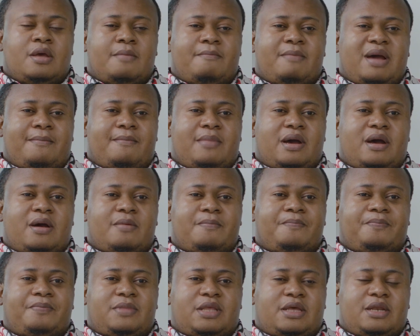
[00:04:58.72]
my
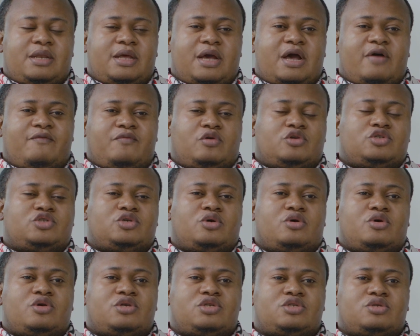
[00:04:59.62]
mom didn't have no
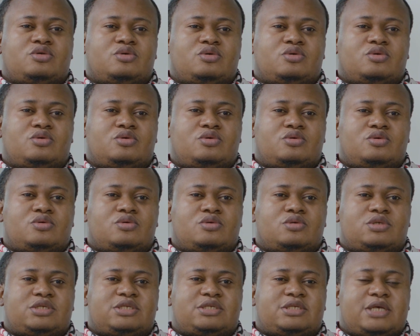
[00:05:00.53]
choice
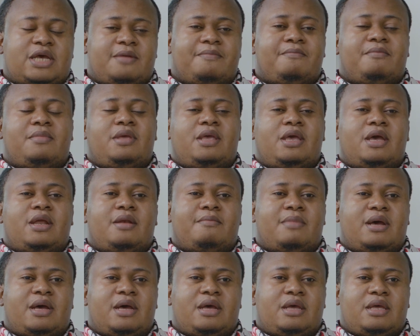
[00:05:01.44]
to send me
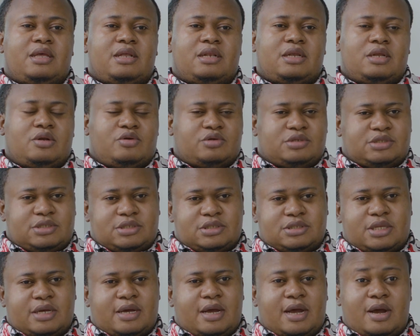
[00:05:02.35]
and my little
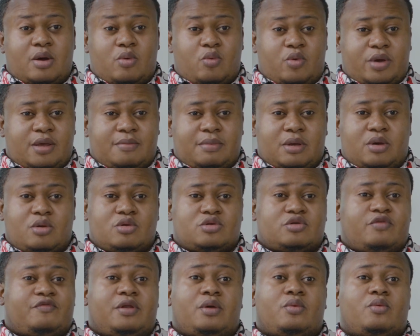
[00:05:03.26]
sister away
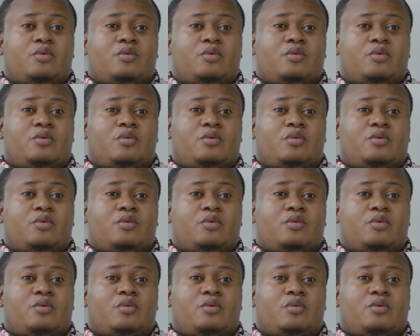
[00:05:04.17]
because of the